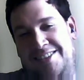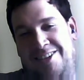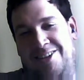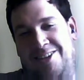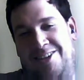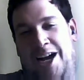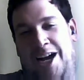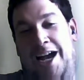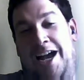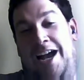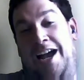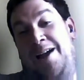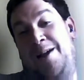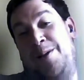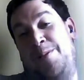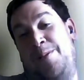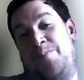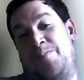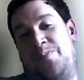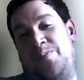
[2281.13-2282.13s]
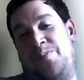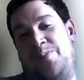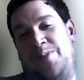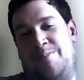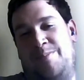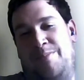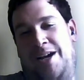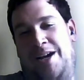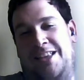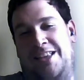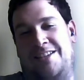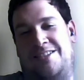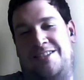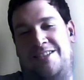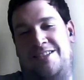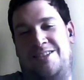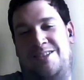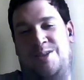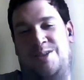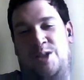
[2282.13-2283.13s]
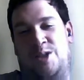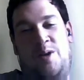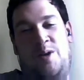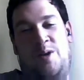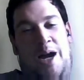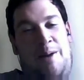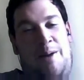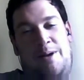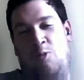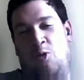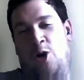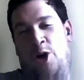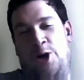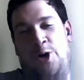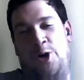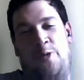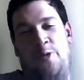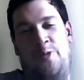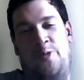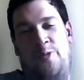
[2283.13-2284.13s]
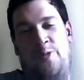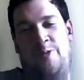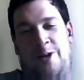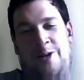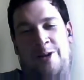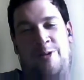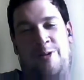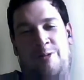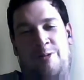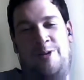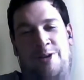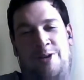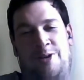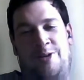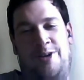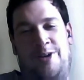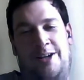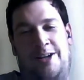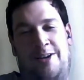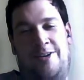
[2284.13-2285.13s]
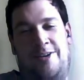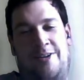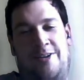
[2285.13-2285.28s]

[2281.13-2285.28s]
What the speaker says: So my list is I'm at 1. I don't know where you're at here.